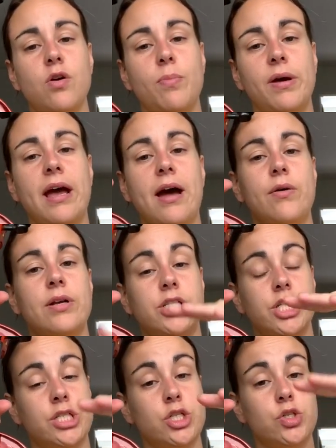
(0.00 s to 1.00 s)
about how it
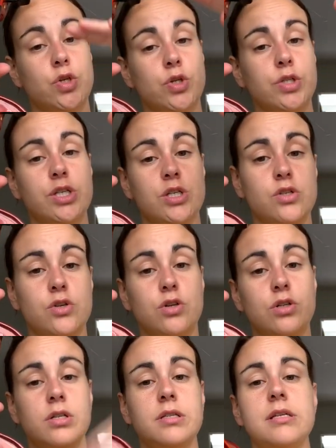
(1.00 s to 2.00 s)
just circles and
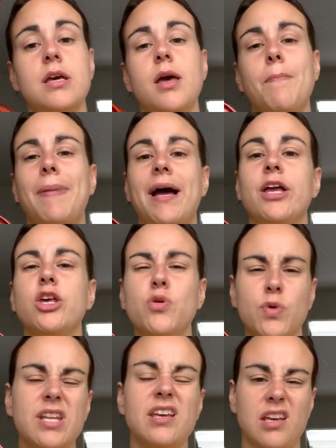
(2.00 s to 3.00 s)
circles, but you
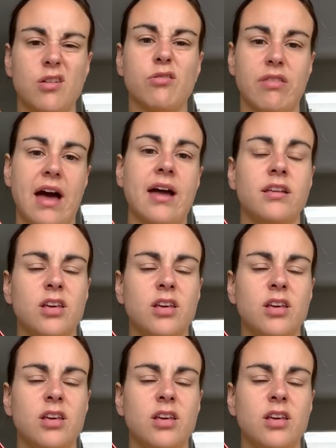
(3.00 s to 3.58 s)
would hear that.